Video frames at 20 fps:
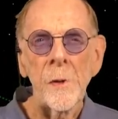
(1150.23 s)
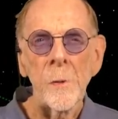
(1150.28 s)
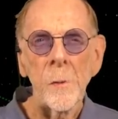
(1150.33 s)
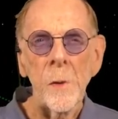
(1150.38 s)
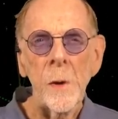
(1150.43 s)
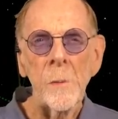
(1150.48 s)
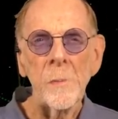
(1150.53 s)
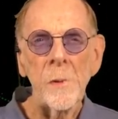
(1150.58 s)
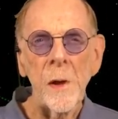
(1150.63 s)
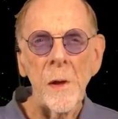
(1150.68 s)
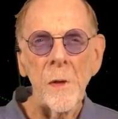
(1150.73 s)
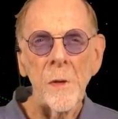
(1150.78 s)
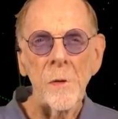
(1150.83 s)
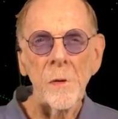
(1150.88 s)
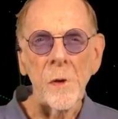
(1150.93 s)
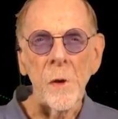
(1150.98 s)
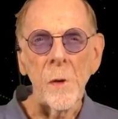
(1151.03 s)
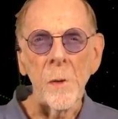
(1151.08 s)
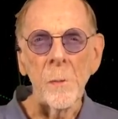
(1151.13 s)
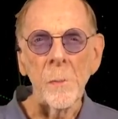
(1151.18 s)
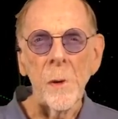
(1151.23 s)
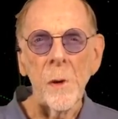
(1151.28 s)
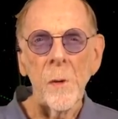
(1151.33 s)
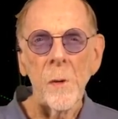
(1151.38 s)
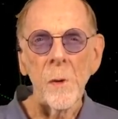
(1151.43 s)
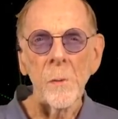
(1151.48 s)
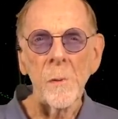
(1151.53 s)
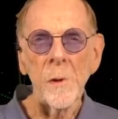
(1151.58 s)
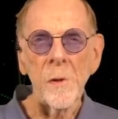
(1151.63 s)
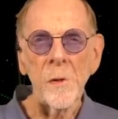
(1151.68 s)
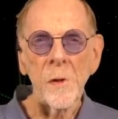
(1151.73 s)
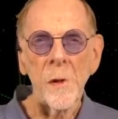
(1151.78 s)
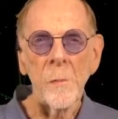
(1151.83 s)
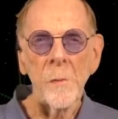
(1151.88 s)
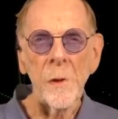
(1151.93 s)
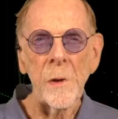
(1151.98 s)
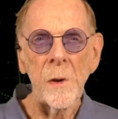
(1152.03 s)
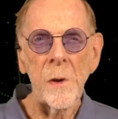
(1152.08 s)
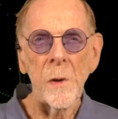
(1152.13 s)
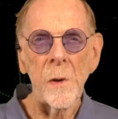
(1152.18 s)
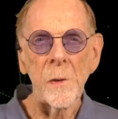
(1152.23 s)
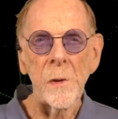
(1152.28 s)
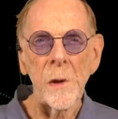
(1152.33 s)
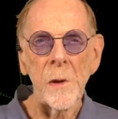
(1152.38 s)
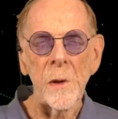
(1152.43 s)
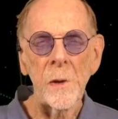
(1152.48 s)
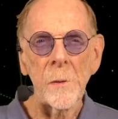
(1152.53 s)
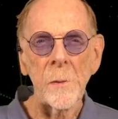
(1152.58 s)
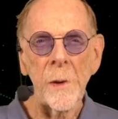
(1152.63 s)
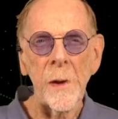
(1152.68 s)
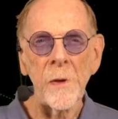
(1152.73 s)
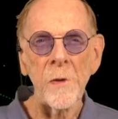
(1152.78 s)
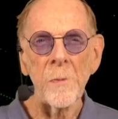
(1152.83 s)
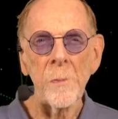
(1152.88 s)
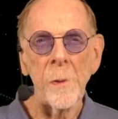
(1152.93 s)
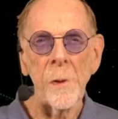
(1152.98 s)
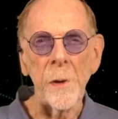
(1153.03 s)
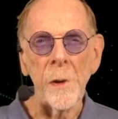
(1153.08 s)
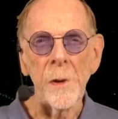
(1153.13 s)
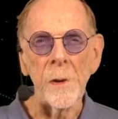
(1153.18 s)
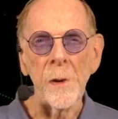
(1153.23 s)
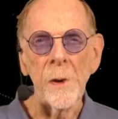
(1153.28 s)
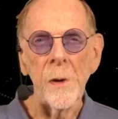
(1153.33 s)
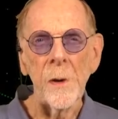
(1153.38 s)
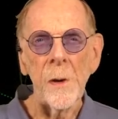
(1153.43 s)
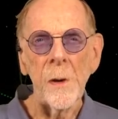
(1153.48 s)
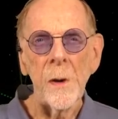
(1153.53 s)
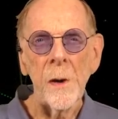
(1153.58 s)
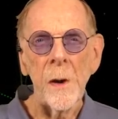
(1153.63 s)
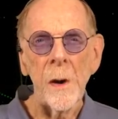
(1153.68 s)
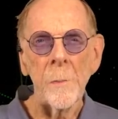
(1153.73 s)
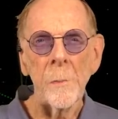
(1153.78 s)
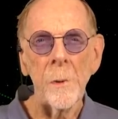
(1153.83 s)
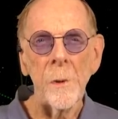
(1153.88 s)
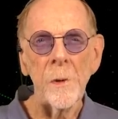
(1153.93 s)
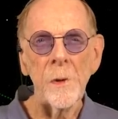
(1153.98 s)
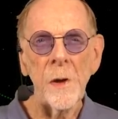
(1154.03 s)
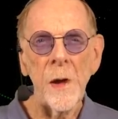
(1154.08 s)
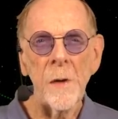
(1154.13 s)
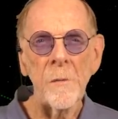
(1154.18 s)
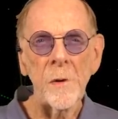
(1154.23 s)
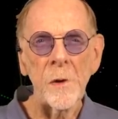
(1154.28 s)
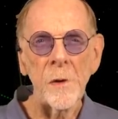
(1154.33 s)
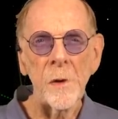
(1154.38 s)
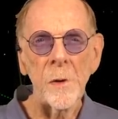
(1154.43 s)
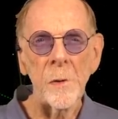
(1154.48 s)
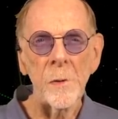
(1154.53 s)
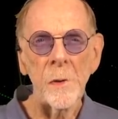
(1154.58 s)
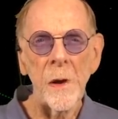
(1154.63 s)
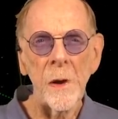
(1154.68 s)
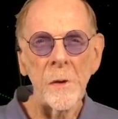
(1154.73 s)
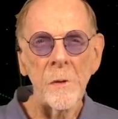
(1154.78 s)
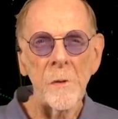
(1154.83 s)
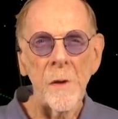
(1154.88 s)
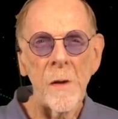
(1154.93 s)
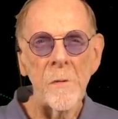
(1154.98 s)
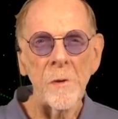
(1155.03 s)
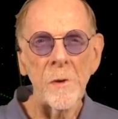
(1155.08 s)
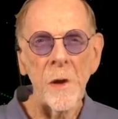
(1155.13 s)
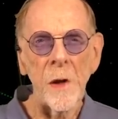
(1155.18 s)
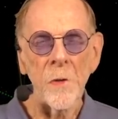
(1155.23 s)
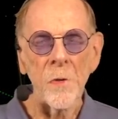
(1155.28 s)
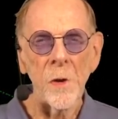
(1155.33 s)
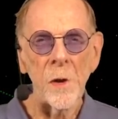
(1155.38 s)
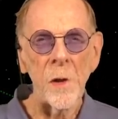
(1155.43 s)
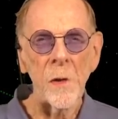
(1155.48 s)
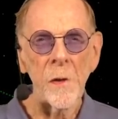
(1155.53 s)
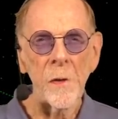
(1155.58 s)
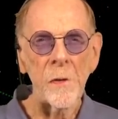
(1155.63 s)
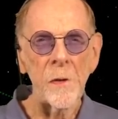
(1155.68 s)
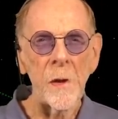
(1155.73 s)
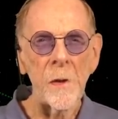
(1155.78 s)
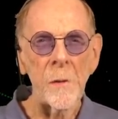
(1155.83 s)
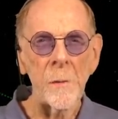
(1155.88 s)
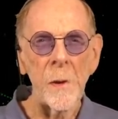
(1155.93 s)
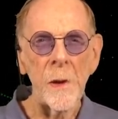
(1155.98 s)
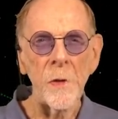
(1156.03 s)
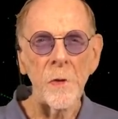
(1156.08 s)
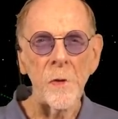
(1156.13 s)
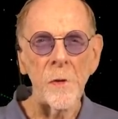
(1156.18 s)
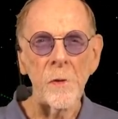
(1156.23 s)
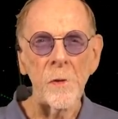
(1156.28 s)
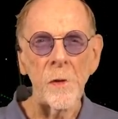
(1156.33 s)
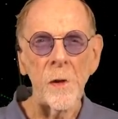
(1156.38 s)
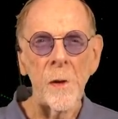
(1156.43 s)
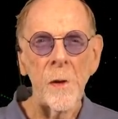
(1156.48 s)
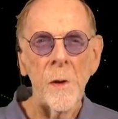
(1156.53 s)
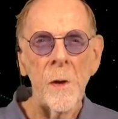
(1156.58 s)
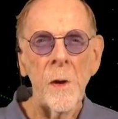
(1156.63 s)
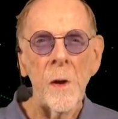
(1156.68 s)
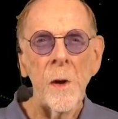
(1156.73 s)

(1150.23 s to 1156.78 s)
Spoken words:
The Webb telescope orbits something called a Lagrange-point, a point having no net gravitational accelerations,